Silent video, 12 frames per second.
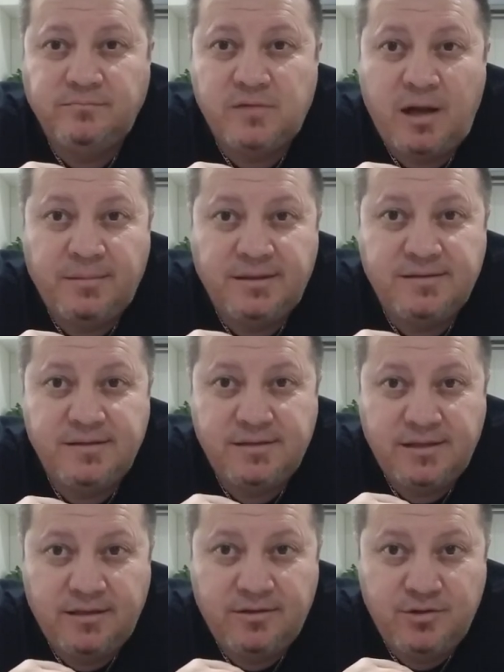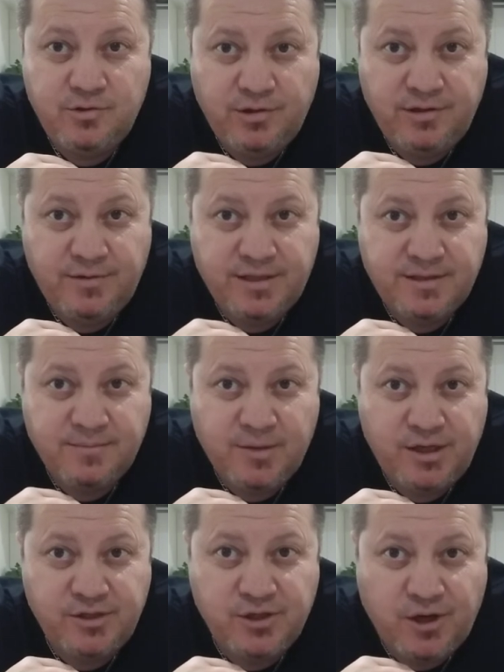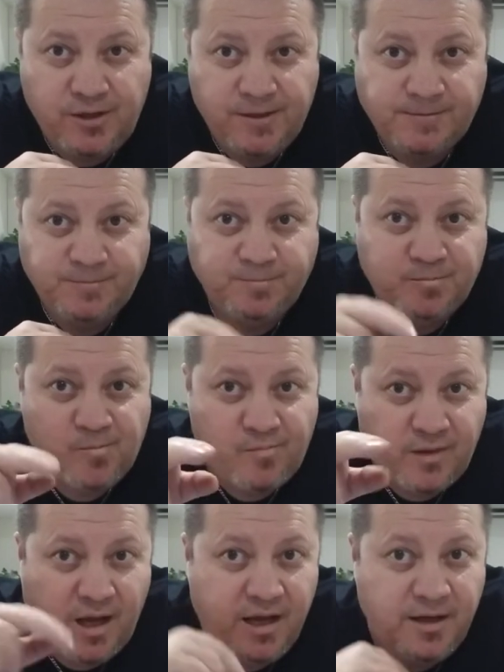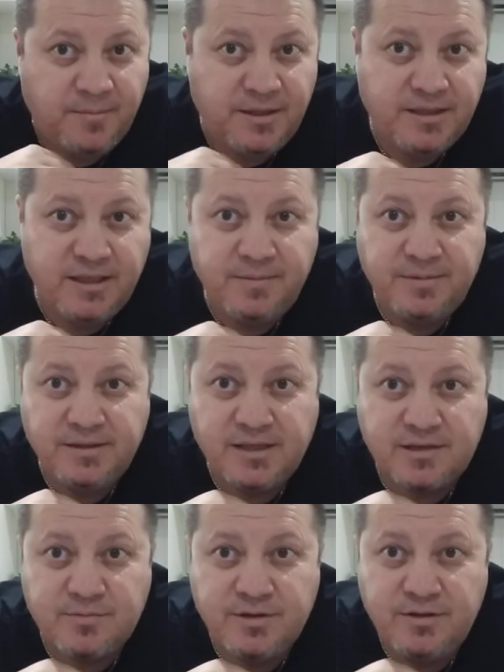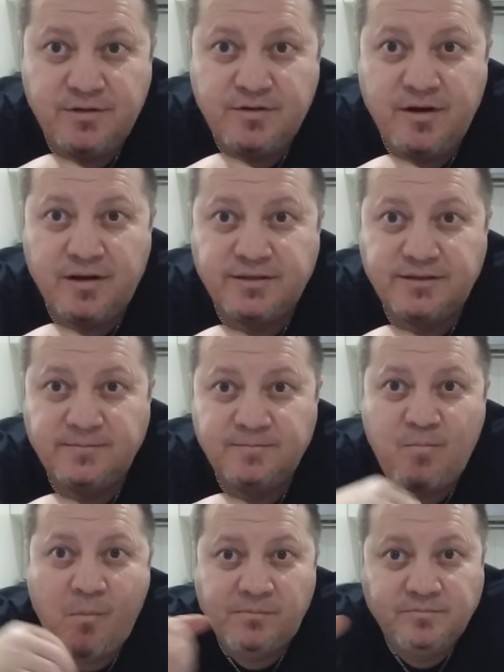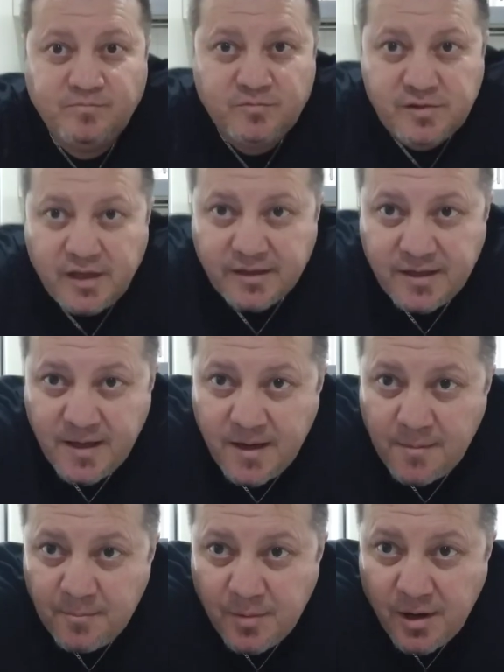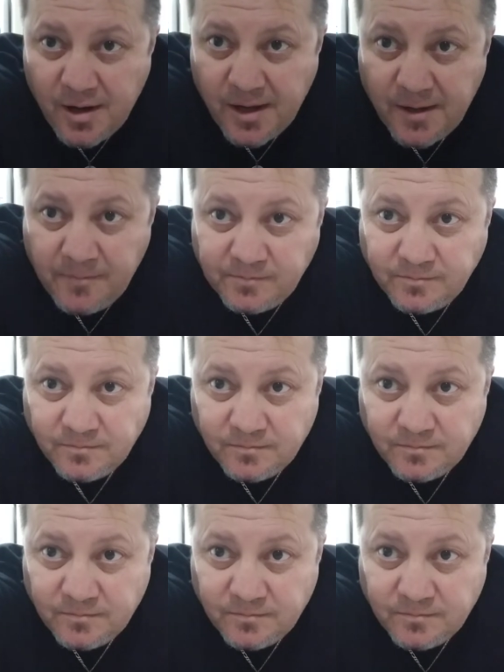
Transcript: I'm going to sit here and enjoy the rest of my chocolate. And I'm going to keep in touch with you guys. Take care. Bye.